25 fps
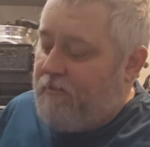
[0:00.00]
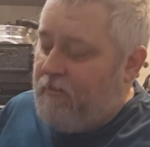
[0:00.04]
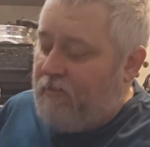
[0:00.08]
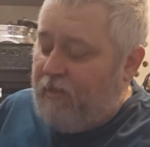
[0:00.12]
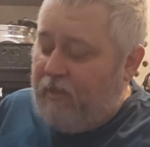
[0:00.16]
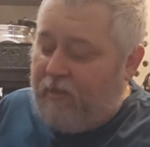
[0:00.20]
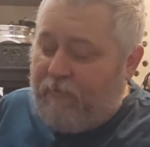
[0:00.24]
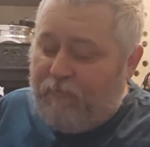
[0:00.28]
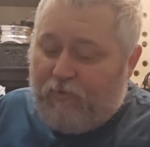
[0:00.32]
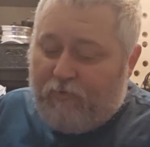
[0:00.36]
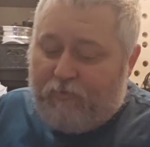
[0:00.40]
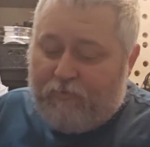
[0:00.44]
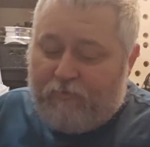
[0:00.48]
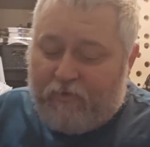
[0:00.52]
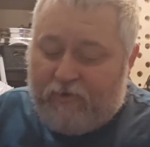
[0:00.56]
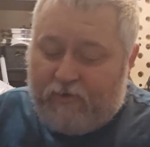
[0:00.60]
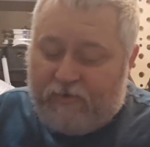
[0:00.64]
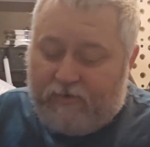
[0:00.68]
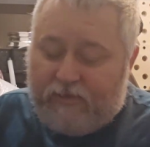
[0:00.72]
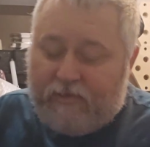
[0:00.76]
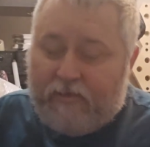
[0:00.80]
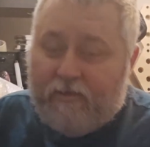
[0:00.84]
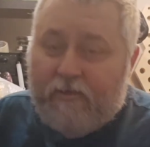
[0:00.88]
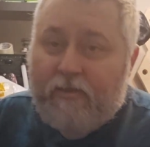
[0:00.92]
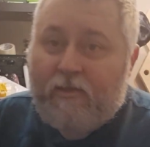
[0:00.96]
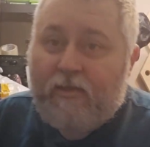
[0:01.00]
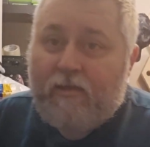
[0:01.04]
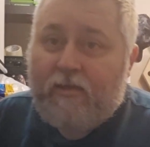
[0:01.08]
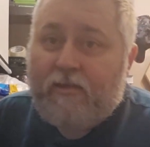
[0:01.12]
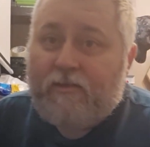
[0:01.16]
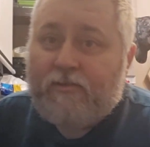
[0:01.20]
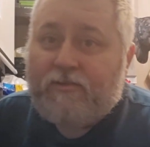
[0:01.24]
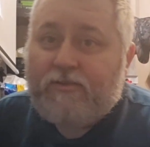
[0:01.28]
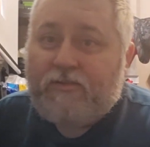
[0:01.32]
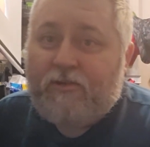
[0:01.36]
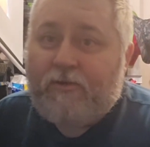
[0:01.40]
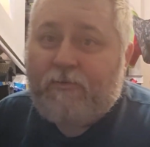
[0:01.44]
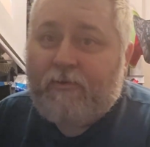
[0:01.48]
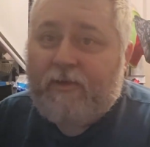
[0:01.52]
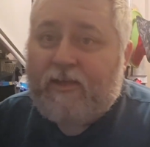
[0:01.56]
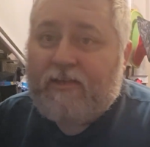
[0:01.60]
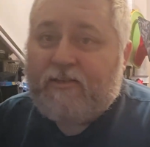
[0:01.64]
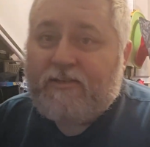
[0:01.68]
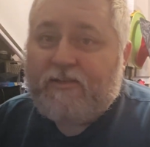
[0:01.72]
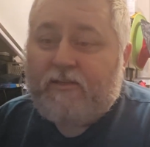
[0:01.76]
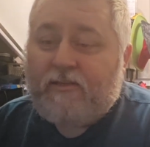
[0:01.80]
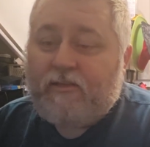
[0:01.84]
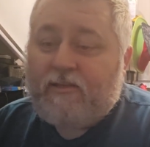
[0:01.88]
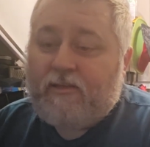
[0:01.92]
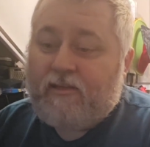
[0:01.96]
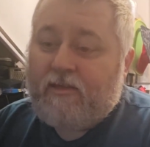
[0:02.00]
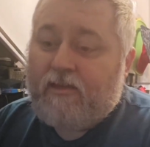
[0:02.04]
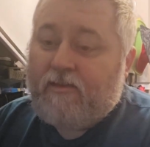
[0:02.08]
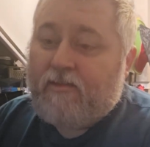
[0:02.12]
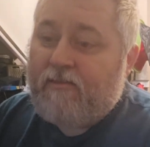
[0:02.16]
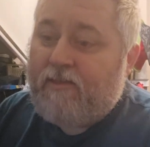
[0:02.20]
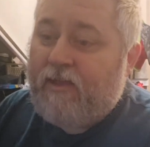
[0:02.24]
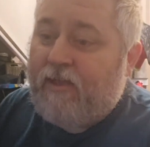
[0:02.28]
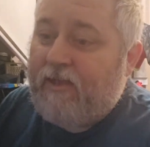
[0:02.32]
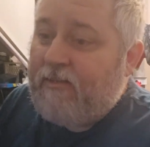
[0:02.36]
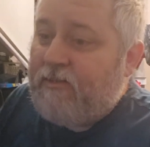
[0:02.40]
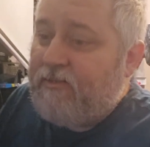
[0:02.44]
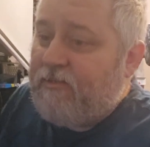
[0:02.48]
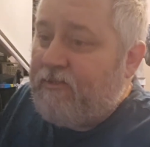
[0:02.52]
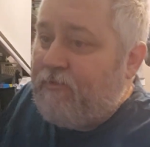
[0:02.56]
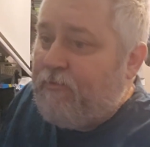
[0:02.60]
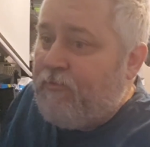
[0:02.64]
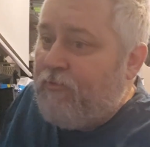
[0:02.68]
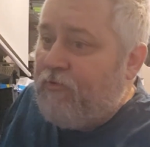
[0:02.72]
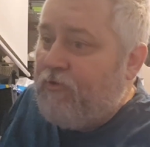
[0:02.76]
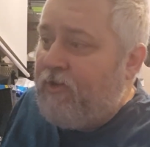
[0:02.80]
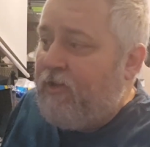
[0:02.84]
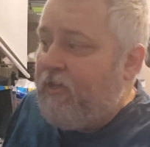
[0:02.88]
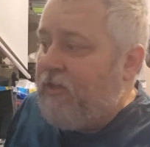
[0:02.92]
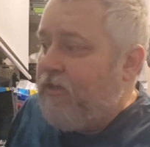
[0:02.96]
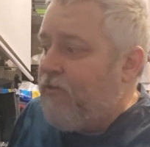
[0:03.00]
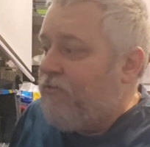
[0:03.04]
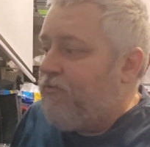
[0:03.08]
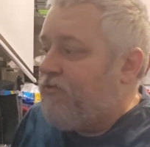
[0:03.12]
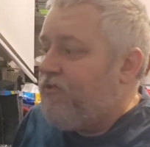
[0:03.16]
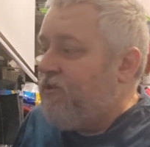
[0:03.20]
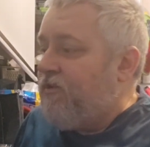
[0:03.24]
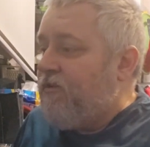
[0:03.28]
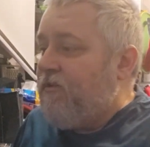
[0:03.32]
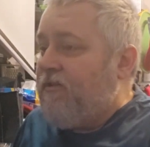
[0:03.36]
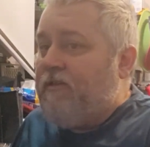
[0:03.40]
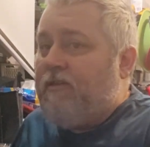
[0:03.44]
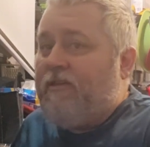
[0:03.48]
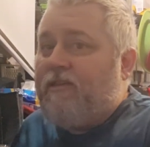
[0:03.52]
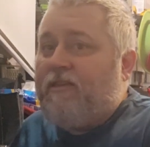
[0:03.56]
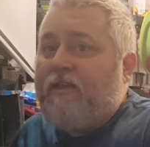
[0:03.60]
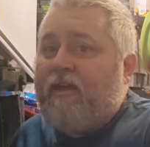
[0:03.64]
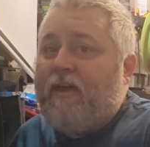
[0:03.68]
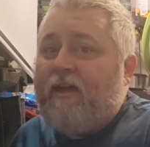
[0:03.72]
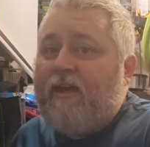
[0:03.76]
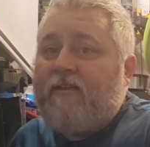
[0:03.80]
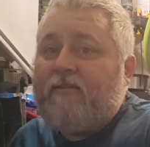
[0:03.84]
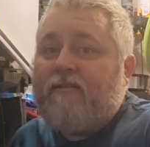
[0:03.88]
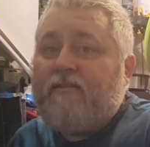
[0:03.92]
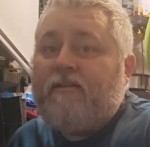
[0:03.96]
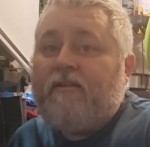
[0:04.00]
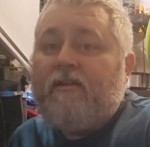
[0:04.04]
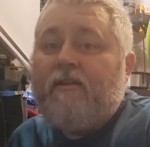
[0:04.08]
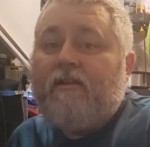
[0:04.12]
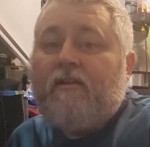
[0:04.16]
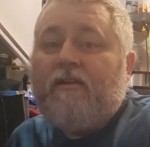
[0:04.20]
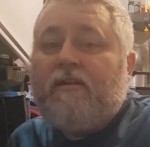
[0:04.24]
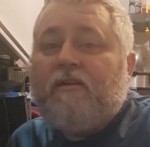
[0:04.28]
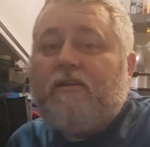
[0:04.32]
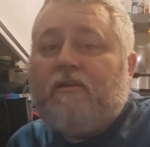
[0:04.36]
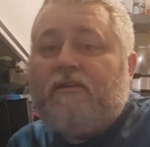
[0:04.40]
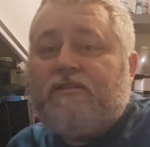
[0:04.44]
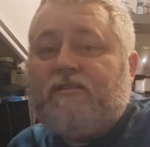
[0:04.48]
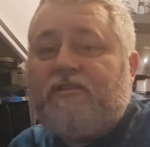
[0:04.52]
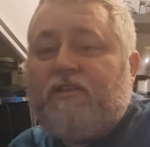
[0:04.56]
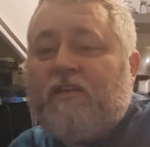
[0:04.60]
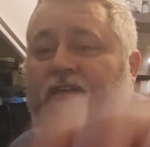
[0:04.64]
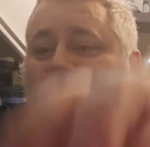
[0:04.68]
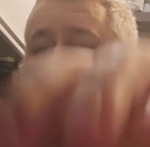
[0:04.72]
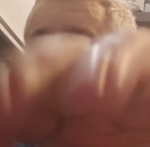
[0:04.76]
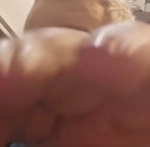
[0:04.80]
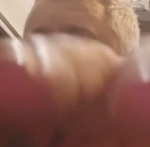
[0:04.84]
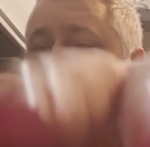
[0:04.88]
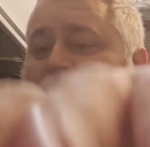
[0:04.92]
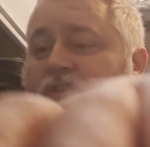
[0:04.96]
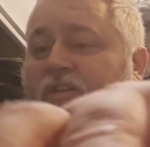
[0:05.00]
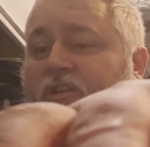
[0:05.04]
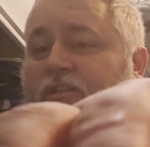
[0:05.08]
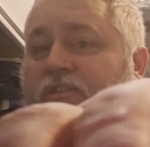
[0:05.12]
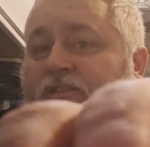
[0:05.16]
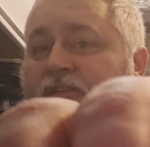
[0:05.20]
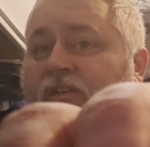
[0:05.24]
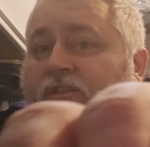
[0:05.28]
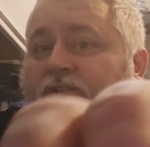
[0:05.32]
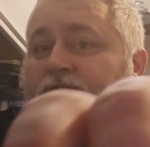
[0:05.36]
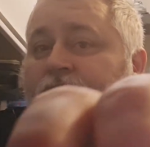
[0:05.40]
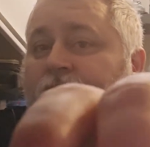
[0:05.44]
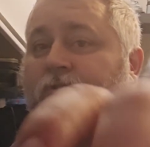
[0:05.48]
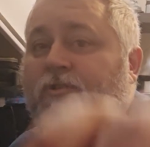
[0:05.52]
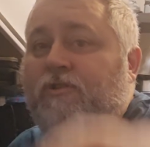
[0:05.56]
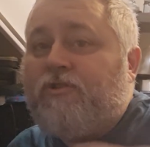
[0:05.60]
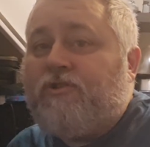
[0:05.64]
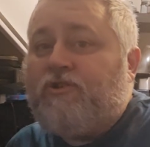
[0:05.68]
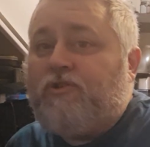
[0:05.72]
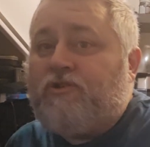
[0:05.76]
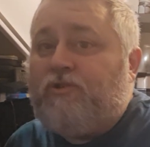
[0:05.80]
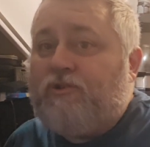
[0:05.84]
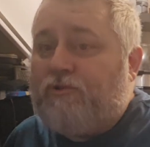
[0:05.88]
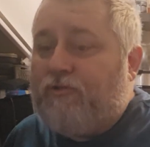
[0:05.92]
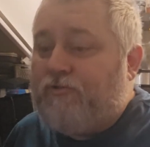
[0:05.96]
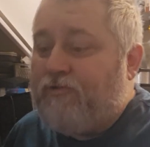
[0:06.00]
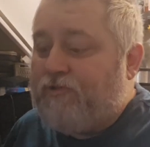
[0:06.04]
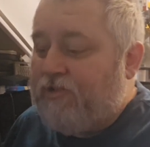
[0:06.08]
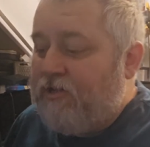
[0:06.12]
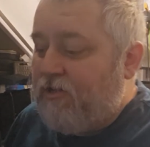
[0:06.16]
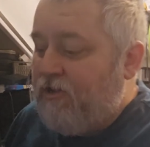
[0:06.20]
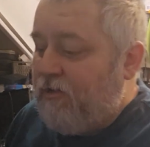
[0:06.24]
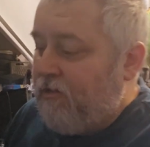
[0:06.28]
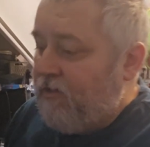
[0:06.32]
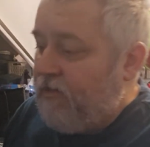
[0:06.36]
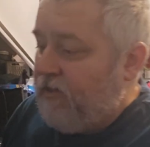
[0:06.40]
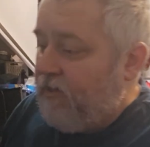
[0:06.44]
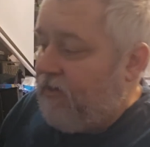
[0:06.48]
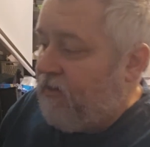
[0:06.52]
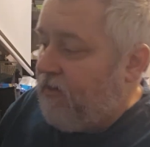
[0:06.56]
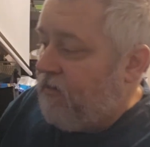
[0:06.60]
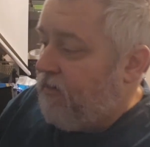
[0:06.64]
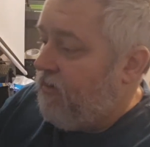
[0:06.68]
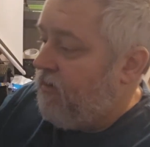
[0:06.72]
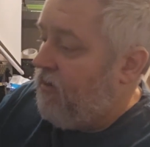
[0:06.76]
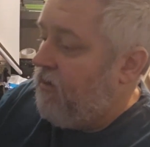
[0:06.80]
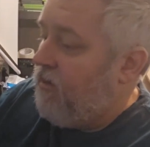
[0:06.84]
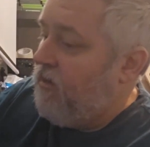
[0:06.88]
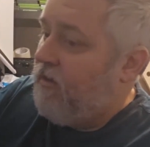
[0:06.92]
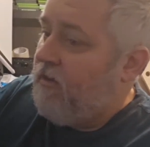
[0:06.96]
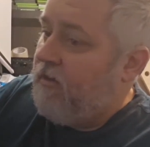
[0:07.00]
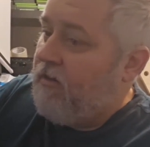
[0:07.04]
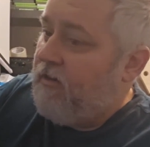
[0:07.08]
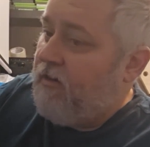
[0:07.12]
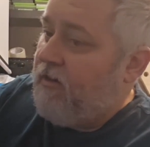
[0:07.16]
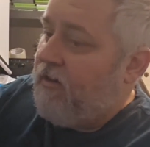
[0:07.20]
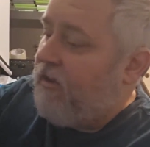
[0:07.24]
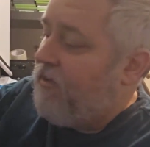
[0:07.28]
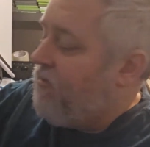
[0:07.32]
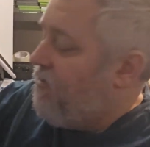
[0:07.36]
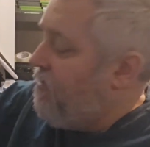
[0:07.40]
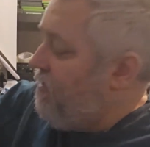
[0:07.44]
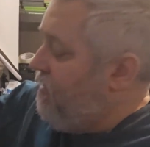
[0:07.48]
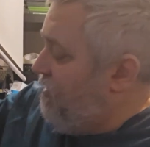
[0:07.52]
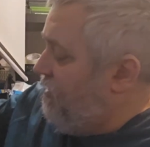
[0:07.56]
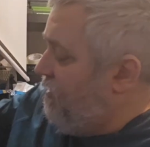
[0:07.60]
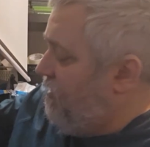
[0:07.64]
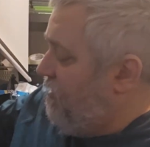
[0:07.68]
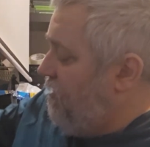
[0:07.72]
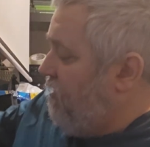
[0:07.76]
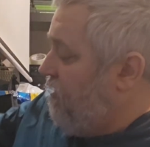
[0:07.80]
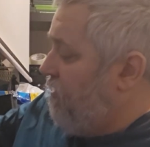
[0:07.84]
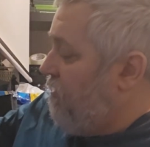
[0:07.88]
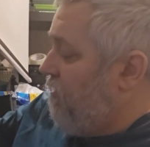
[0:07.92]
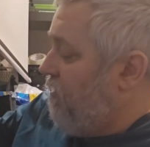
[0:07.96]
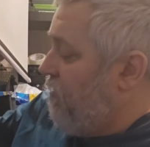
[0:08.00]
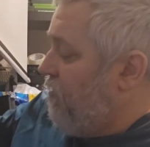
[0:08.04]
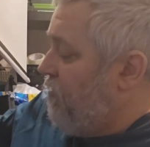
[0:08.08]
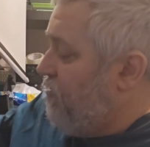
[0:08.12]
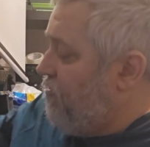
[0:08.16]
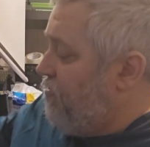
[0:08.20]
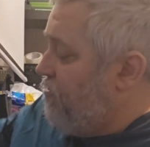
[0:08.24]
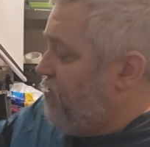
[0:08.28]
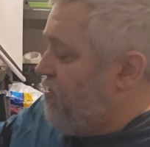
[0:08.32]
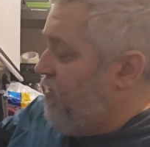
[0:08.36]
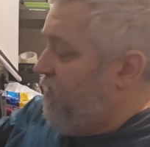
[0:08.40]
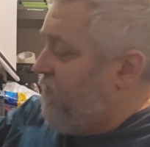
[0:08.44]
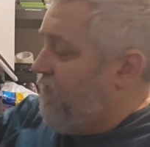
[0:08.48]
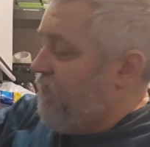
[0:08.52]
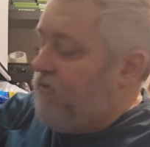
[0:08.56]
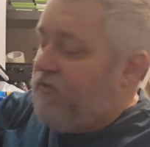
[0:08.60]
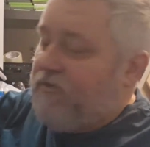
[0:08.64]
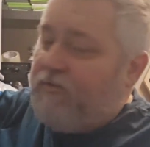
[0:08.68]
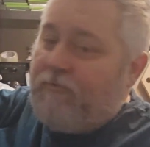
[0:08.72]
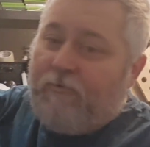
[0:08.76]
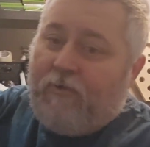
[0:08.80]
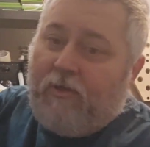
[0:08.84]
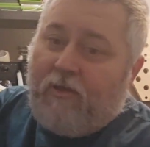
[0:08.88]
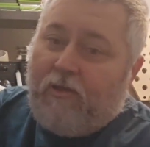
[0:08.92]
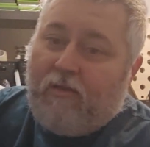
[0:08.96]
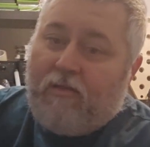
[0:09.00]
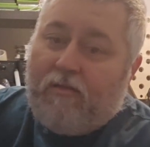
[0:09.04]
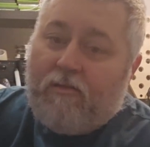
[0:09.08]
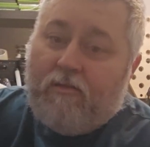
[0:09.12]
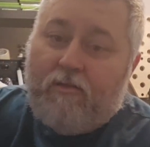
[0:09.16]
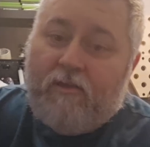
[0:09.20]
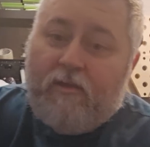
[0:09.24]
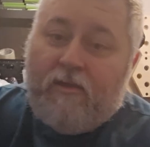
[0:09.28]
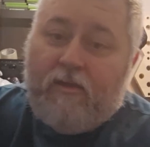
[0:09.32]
label print. So basically that's what I use to clean that, because they suggest that's what you should use to clean it, not the other stuff as well.